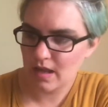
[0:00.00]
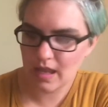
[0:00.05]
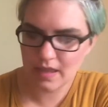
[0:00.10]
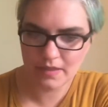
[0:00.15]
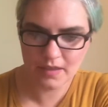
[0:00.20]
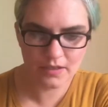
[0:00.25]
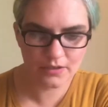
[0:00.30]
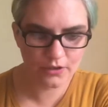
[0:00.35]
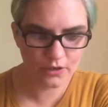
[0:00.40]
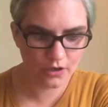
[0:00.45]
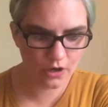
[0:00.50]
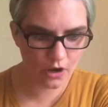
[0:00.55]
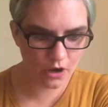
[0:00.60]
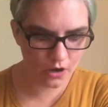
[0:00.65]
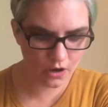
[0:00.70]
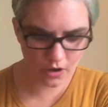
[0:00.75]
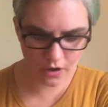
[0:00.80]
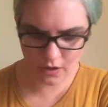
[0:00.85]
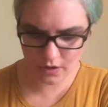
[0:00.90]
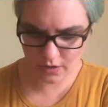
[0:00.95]
And these are
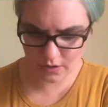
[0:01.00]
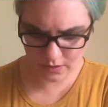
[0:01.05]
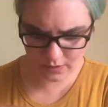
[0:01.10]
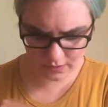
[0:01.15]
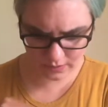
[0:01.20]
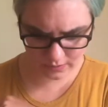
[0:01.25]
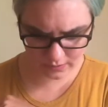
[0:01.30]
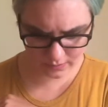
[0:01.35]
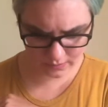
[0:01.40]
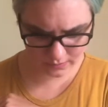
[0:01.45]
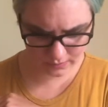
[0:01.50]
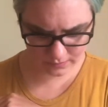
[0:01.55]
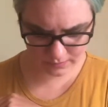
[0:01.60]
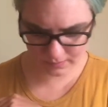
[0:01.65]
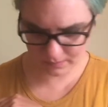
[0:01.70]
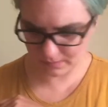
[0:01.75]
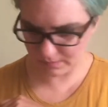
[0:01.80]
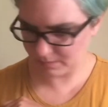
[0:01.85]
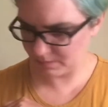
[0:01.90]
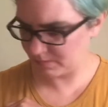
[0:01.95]

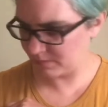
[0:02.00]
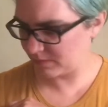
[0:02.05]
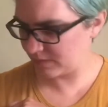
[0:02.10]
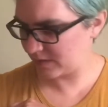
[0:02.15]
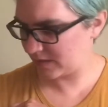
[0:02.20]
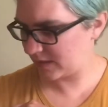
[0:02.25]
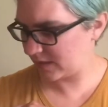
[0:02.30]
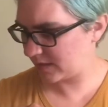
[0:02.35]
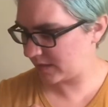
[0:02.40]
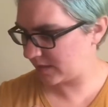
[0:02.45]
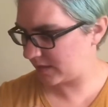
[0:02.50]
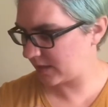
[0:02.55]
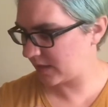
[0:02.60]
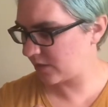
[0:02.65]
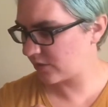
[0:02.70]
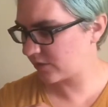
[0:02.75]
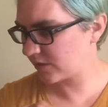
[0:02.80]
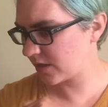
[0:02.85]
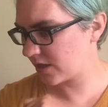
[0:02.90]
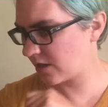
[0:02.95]
all
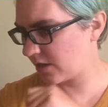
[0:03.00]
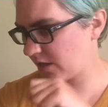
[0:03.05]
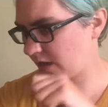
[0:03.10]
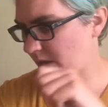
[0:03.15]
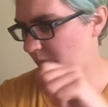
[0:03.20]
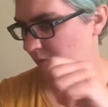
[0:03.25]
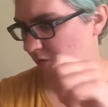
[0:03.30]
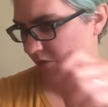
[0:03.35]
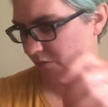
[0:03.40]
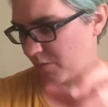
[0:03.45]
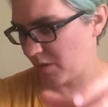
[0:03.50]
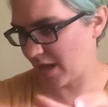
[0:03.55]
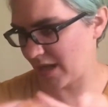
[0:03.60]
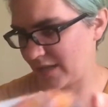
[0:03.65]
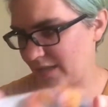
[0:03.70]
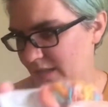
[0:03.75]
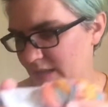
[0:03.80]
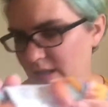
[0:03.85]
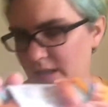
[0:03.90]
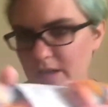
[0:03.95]
singles. There are a couple of
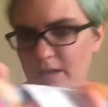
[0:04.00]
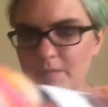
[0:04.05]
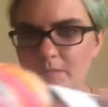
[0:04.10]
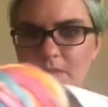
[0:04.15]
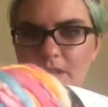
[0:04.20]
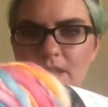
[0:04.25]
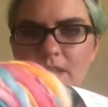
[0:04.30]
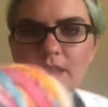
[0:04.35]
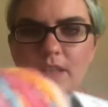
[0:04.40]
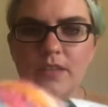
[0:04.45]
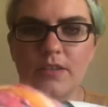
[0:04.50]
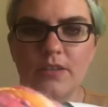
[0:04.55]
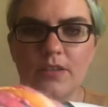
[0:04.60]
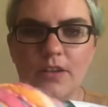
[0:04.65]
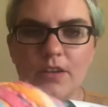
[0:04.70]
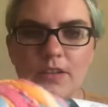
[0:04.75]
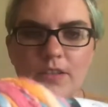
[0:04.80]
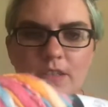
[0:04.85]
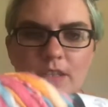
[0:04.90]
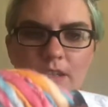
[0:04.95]
plies in here, but these
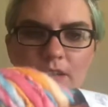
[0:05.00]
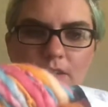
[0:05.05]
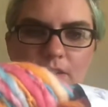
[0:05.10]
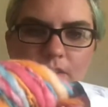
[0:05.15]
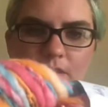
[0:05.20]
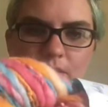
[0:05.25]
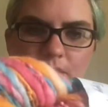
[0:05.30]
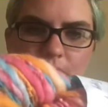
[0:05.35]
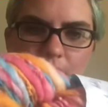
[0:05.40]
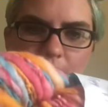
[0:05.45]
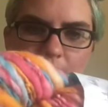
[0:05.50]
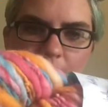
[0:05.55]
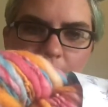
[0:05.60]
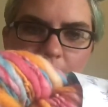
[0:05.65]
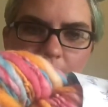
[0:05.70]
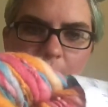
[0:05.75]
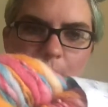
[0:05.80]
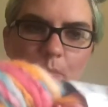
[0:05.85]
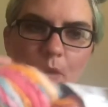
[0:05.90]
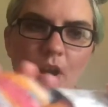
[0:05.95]
are all singles.
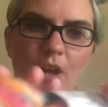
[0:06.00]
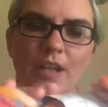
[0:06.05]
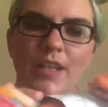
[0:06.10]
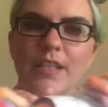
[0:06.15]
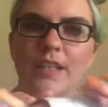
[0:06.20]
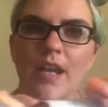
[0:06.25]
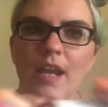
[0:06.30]
Party